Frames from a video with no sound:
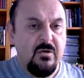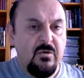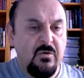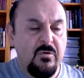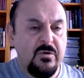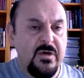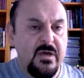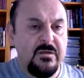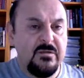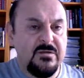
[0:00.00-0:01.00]
Okay,
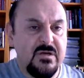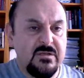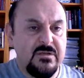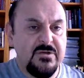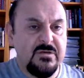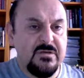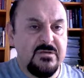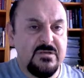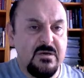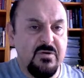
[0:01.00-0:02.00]
this condition is
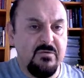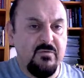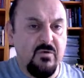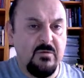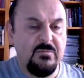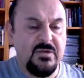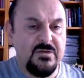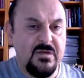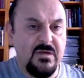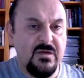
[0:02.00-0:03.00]
performed, is
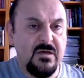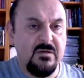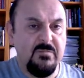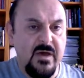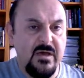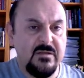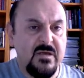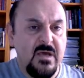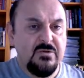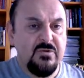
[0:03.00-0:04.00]
met,
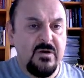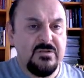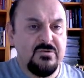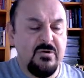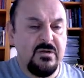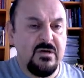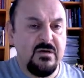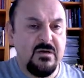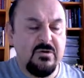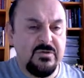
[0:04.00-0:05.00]
so it's
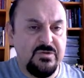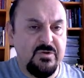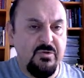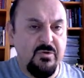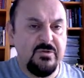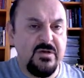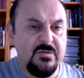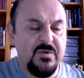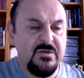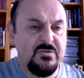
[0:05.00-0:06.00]
gonna continue. That
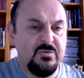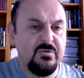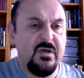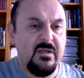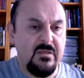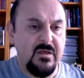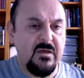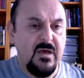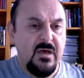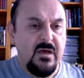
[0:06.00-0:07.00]
means do nothing,
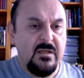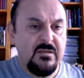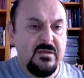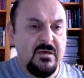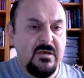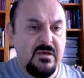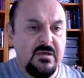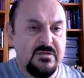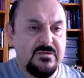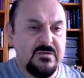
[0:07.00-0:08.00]
and
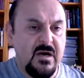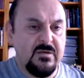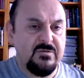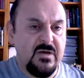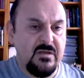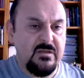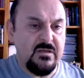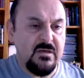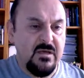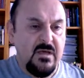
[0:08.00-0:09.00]
it's outside
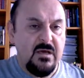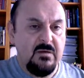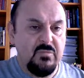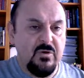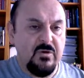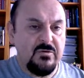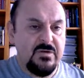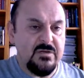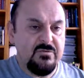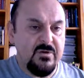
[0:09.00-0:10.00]
the block,
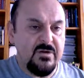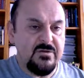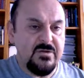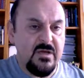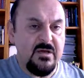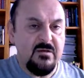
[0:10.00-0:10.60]
just you can see,